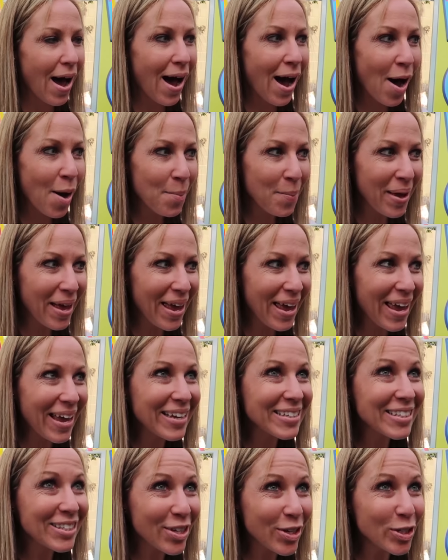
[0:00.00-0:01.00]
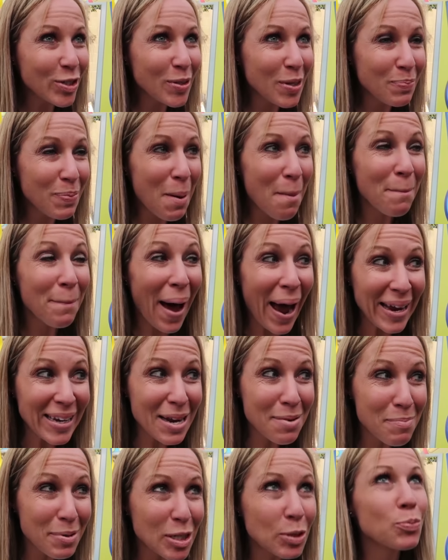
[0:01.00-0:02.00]
Um, excuse me, but my
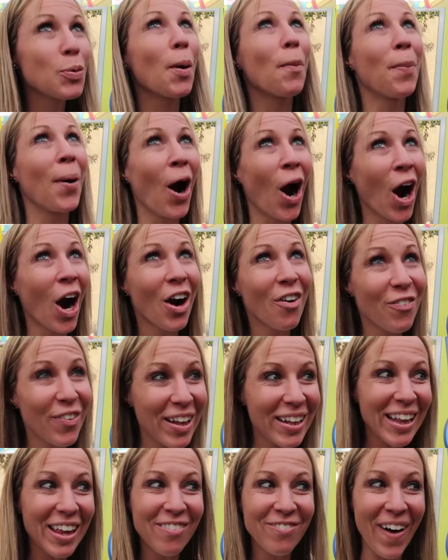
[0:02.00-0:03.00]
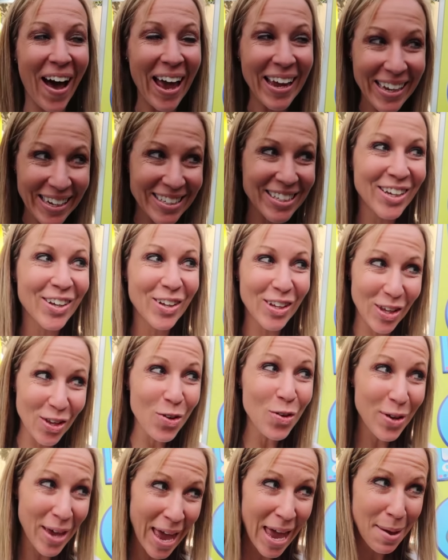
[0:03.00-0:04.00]
numbers were perfectly fine until
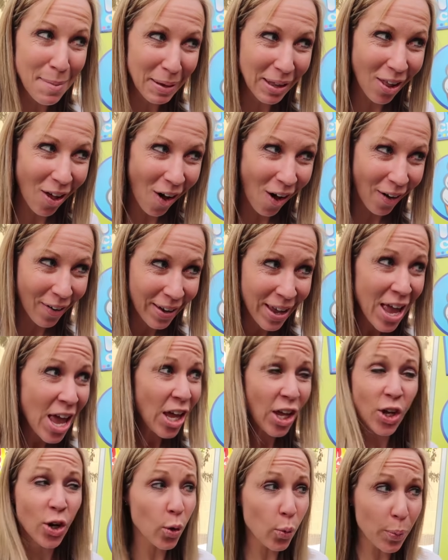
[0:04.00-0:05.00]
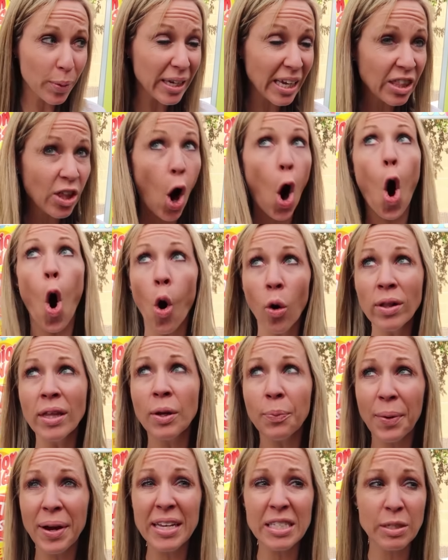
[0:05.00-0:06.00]
you came along. You're really the
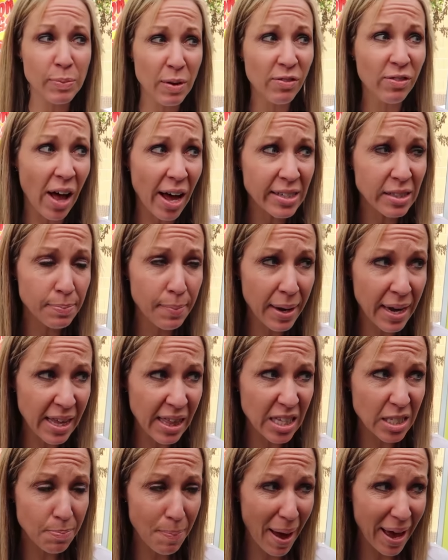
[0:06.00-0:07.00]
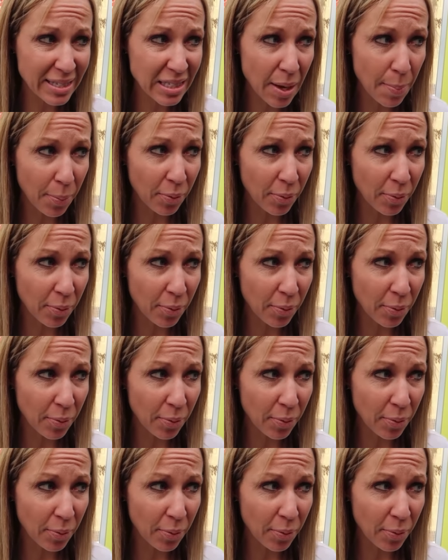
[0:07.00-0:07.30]
only reason we've lost money these past